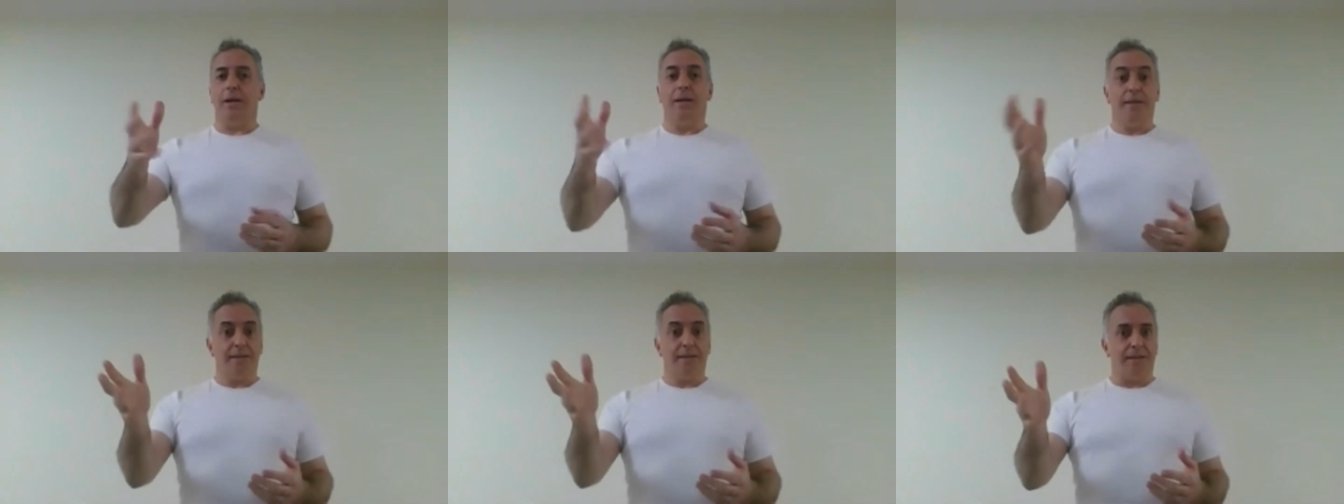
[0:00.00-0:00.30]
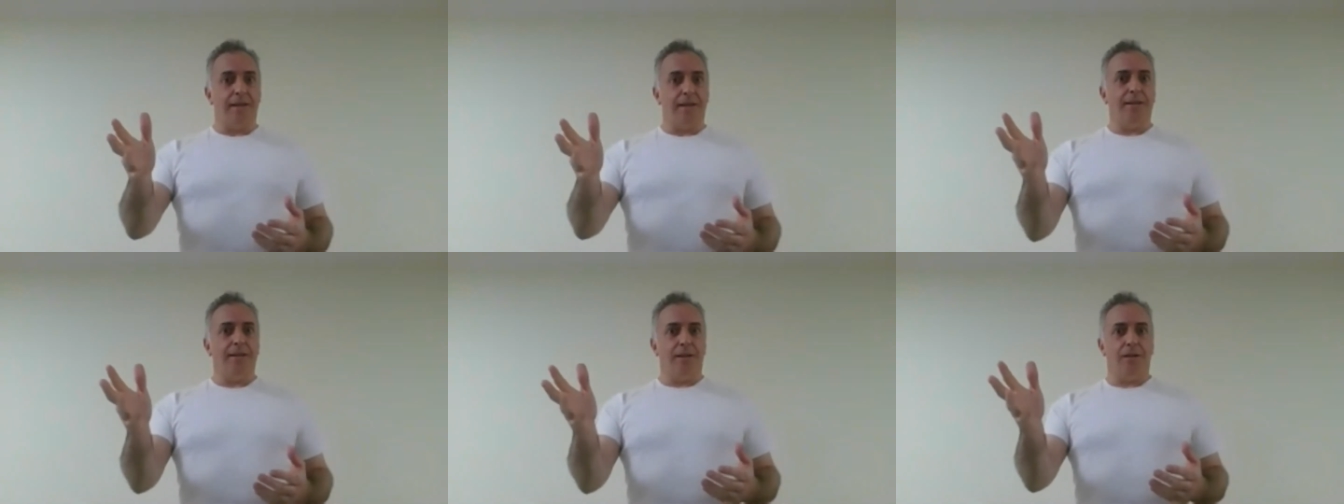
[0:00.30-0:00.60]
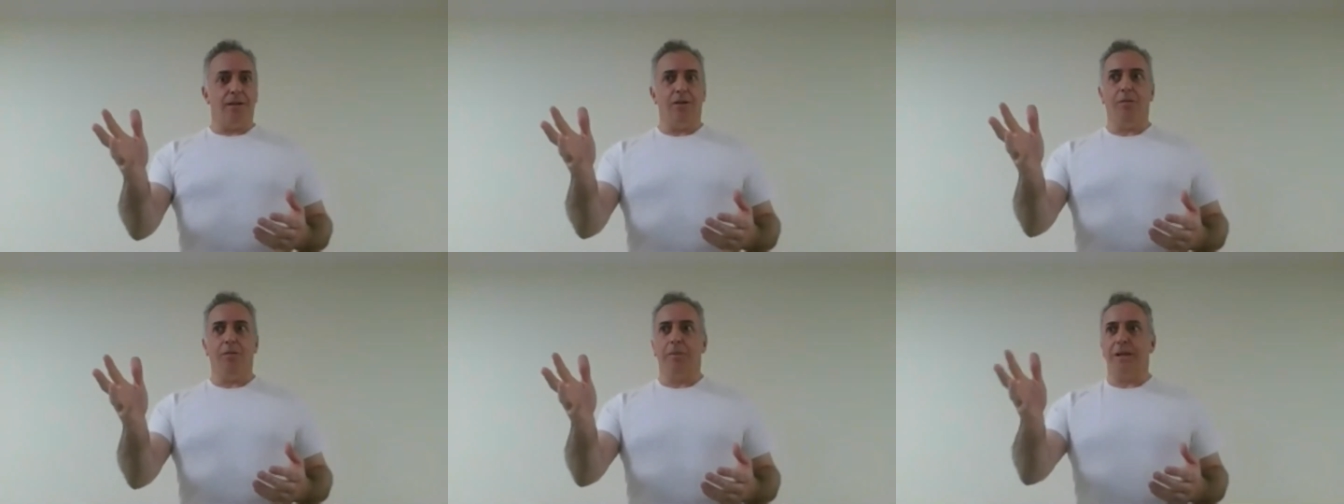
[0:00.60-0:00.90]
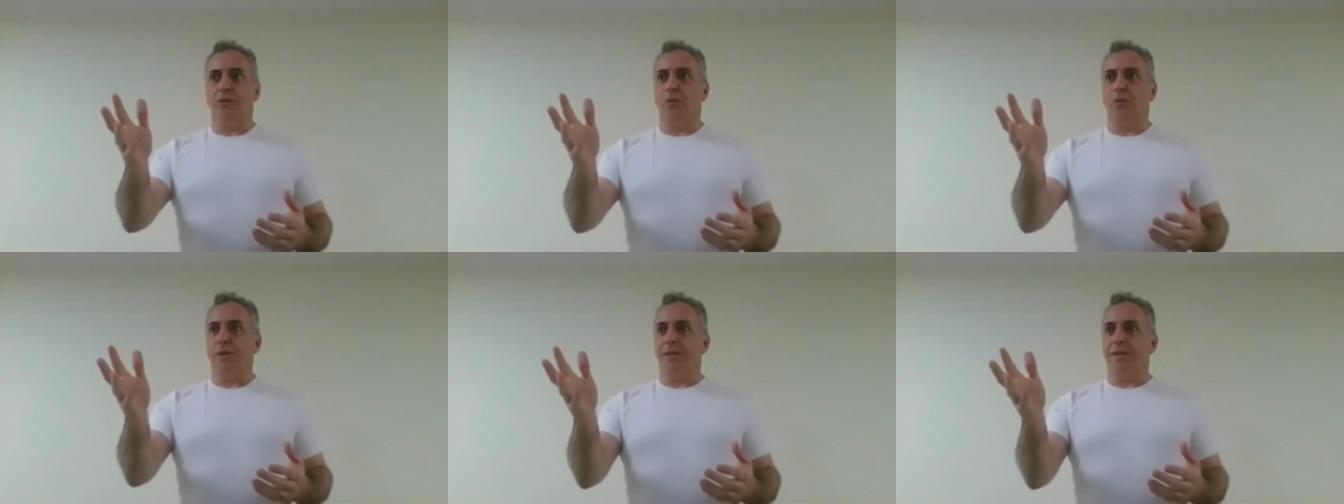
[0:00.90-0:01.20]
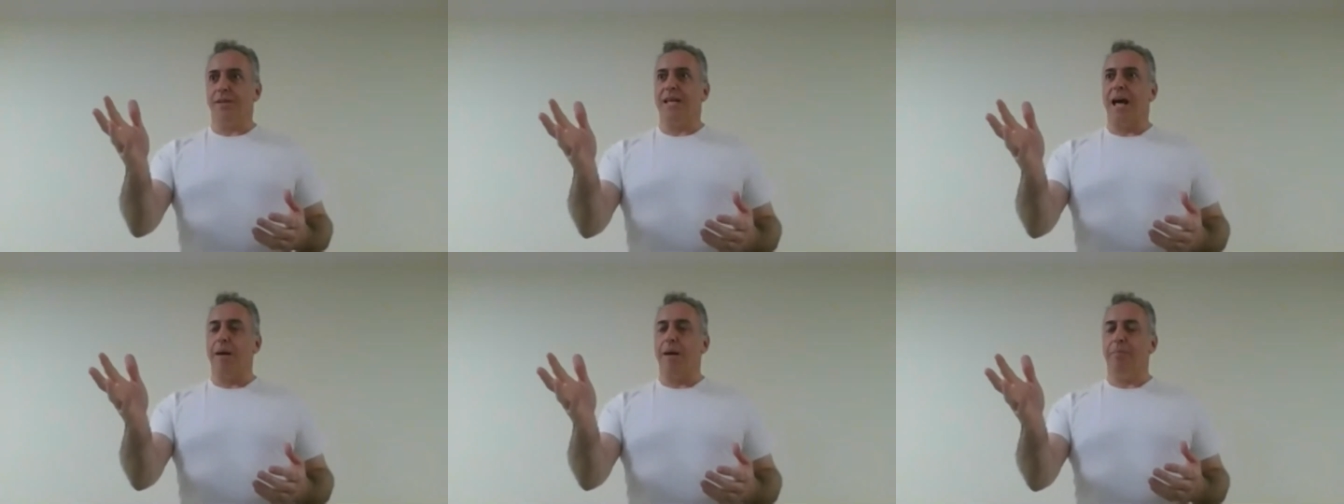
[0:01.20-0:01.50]
understanding a little bit what
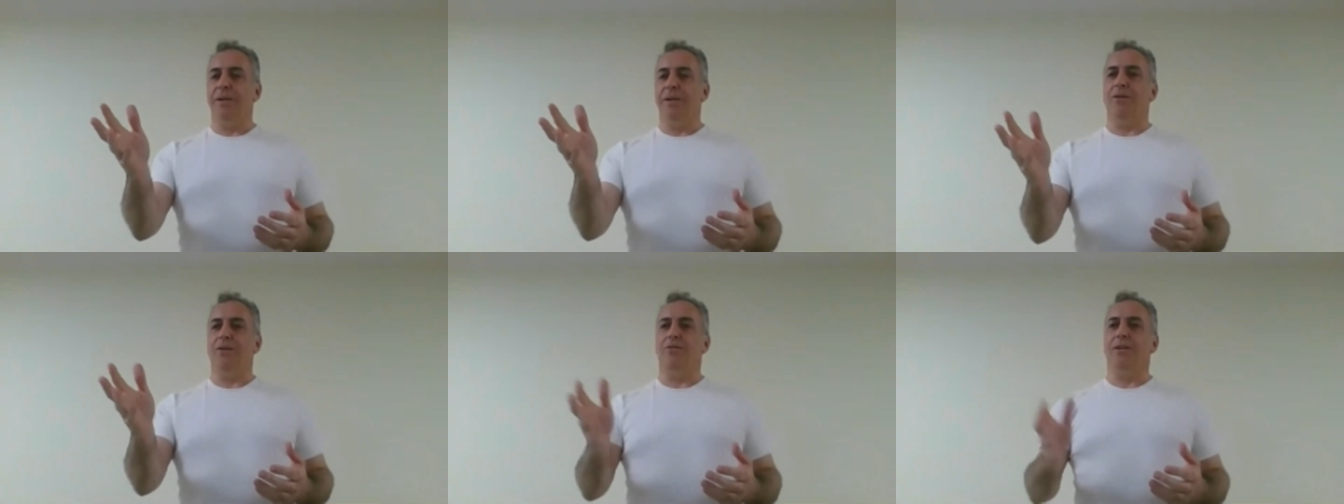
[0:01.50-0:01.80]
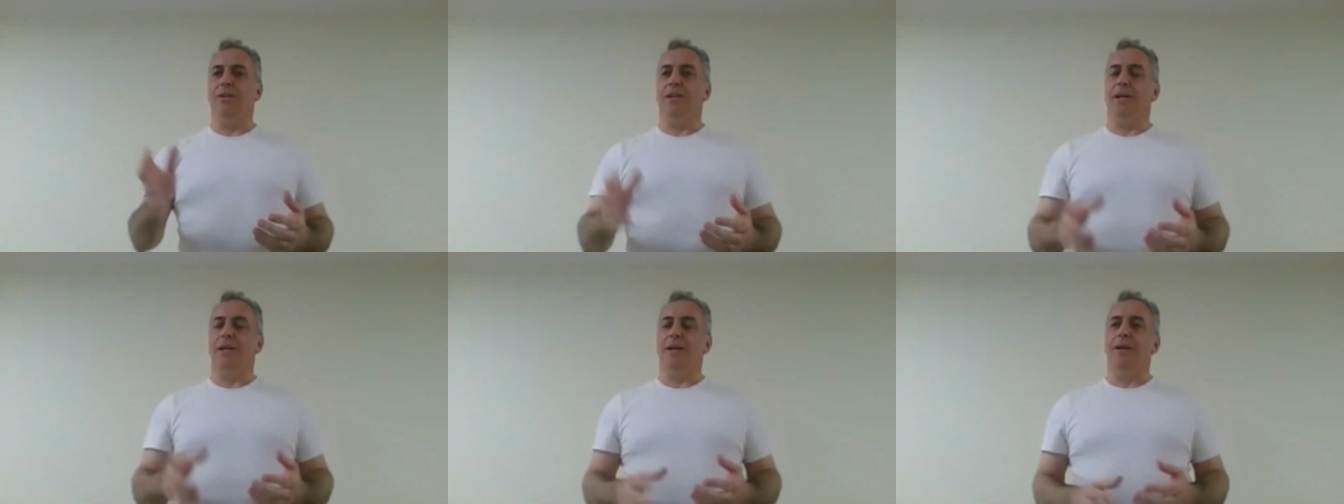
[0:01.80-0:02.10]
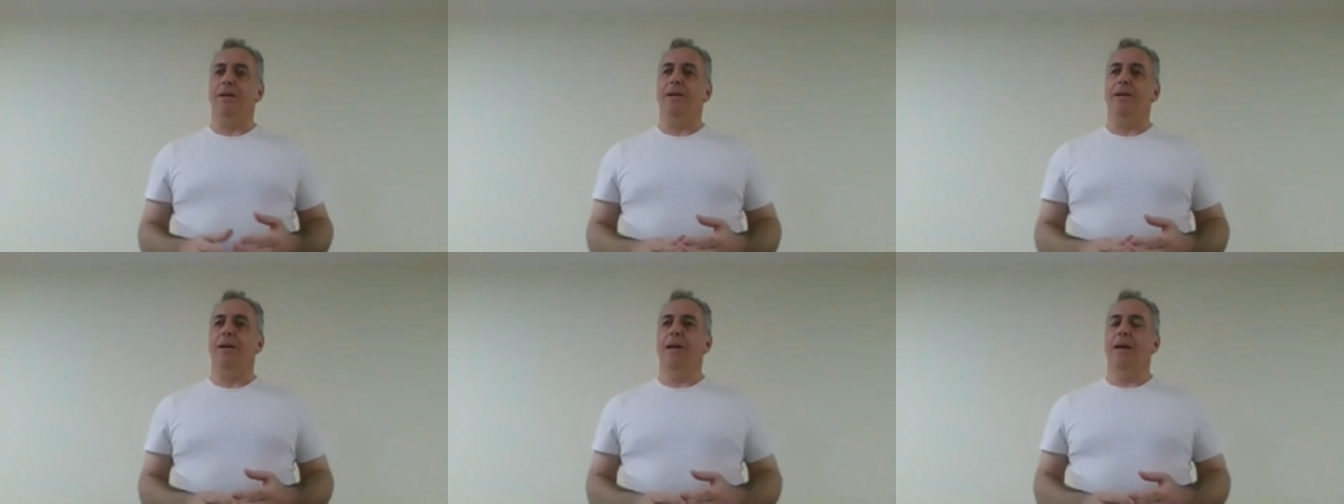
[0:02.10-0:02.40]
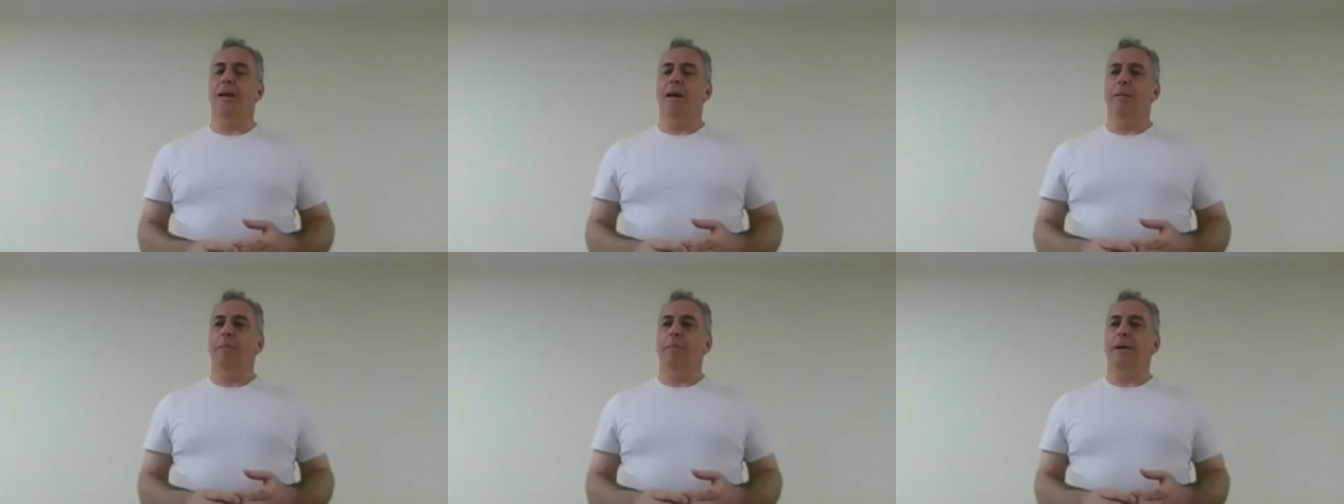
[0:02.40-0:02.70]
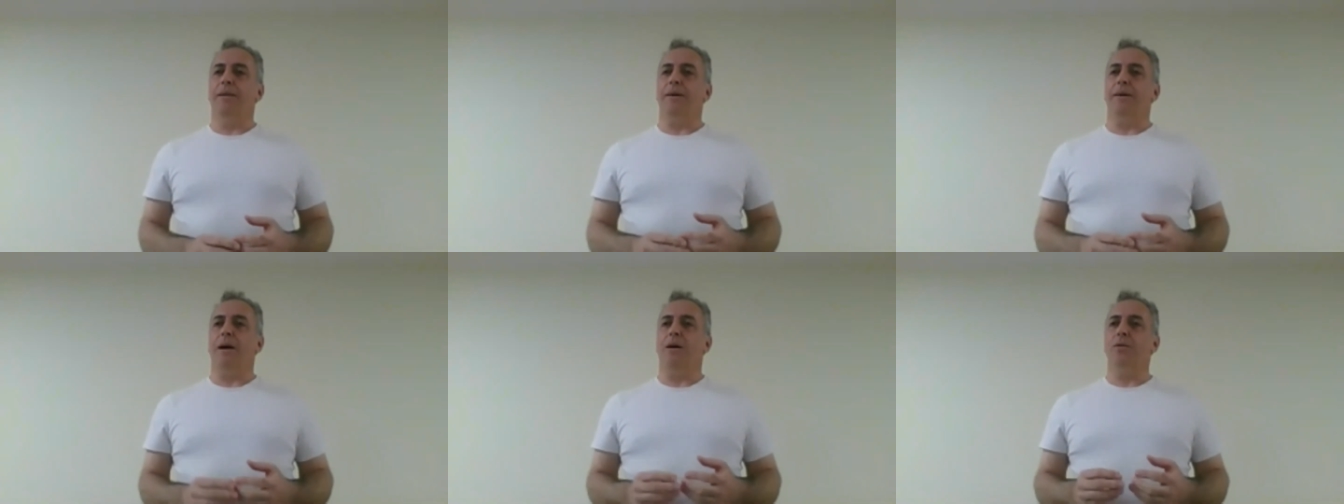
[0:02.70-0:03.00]
is happening over there,
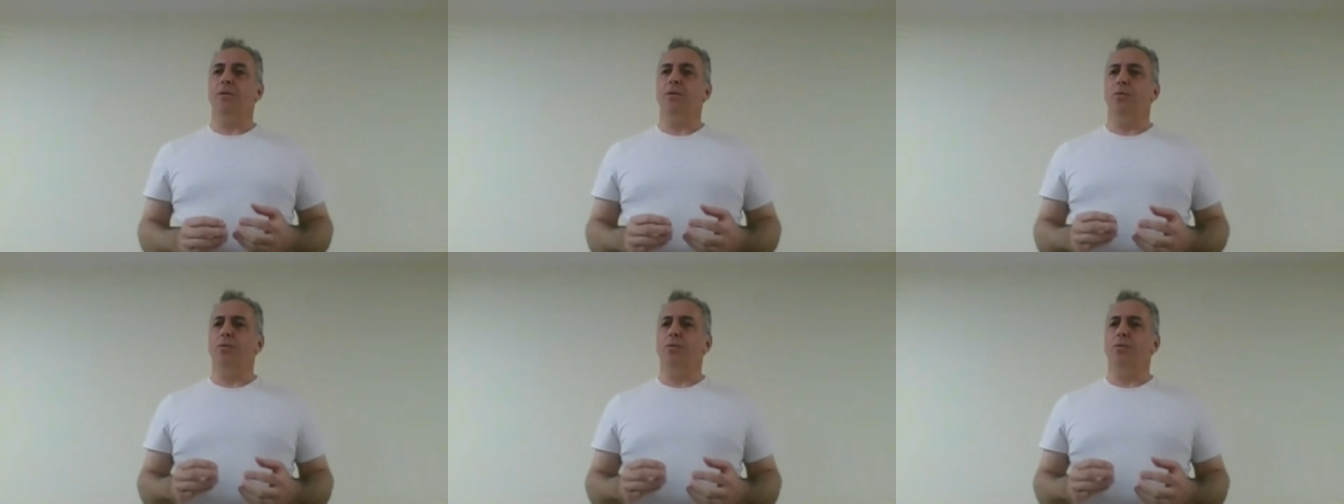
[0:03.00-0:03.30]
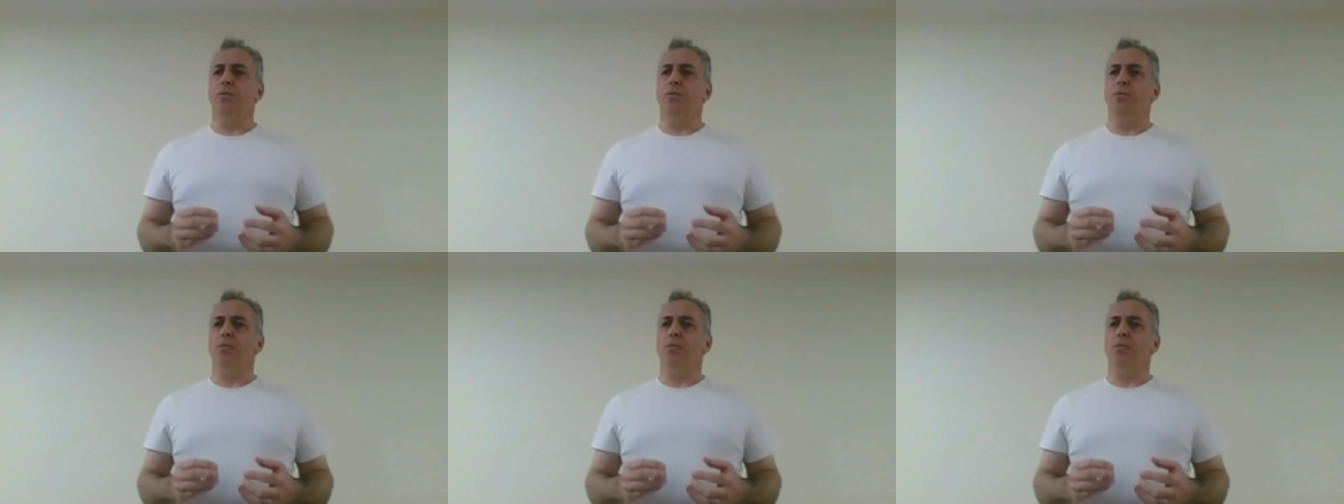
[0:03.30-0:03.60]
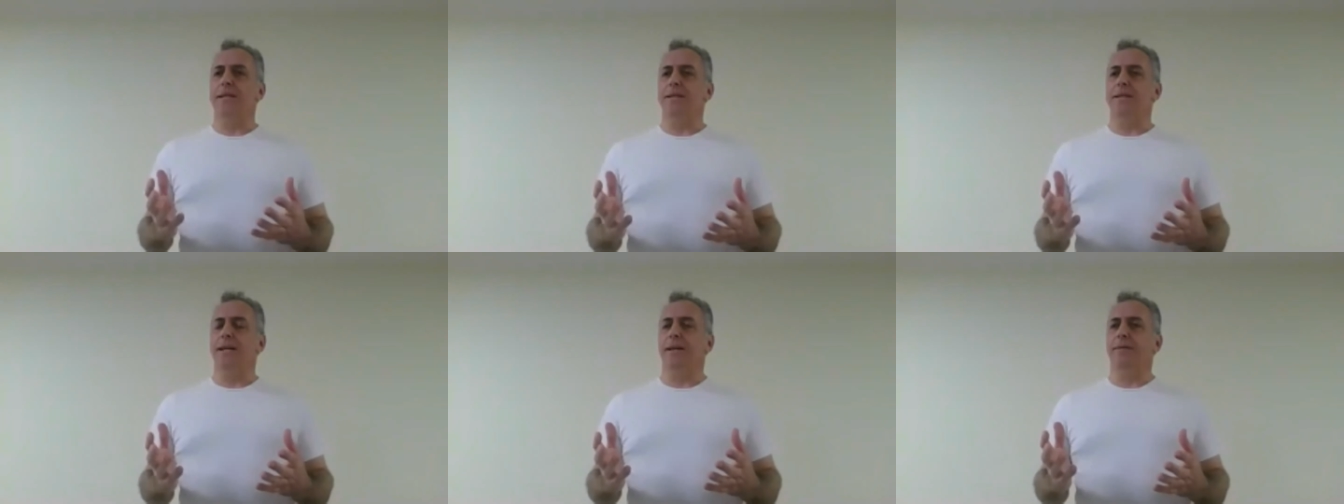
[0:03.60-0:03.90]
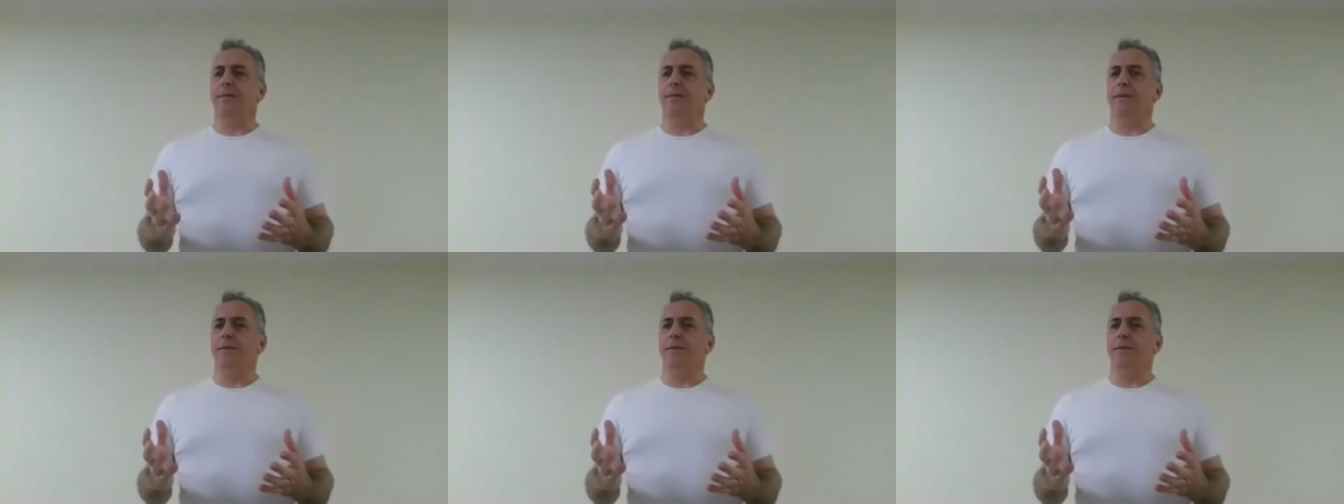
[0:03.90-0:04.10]
but also realize that